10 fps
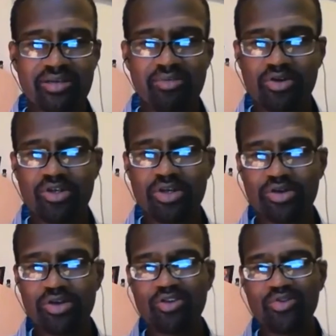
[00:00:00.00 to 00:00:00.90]
Mucho
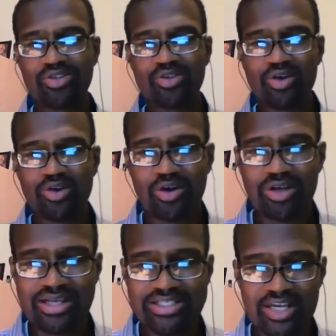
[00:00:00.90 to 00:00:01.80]
Jones, what's going on?
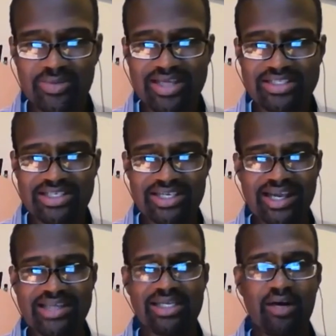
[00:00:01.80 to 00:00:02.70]
Hey, Jeremy, I see you
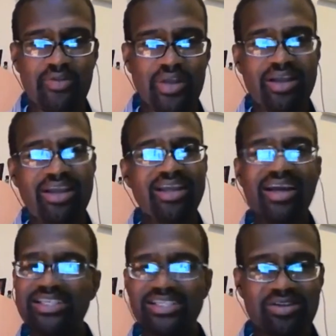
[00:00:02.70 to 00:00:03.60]
guys out there.
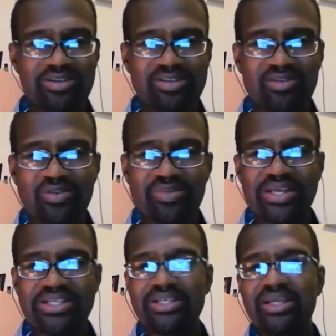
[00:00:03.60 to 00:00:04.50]
Guys, share this
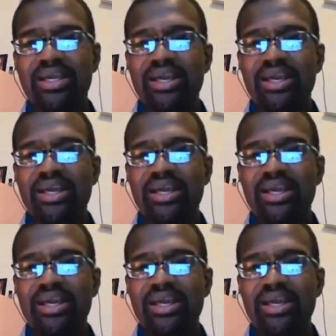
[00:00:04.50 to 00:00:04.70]
information.